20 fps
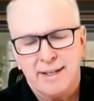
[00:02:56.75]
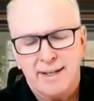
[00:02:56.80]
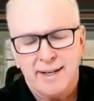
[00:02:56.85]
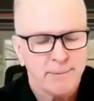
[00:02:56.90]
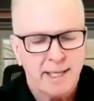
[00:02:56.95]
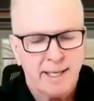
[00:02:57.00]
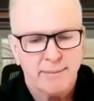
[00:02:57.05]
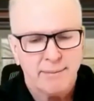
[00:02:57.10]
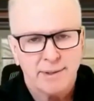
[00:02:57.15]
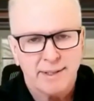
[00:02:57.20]

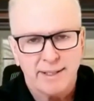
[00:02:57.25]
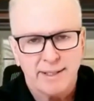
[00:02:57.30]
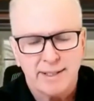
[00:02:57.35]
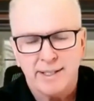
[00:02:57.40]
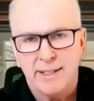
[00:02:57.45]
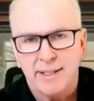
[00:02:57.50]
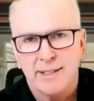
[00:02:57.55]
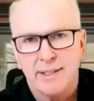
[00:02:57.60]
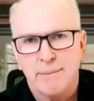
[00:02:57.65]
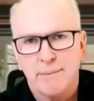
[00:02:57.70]
Sometimes
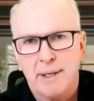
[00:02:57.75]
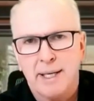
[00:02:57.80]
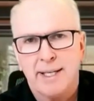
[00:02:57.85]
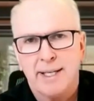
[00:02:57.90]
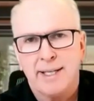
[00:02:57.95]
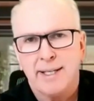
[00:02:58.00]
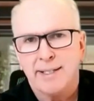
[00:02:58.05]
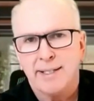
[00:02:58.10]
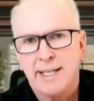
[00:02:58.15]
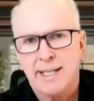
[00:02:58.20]
decision
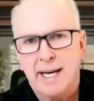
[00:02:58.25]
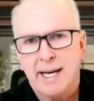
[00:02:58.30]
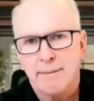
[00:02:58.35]
making is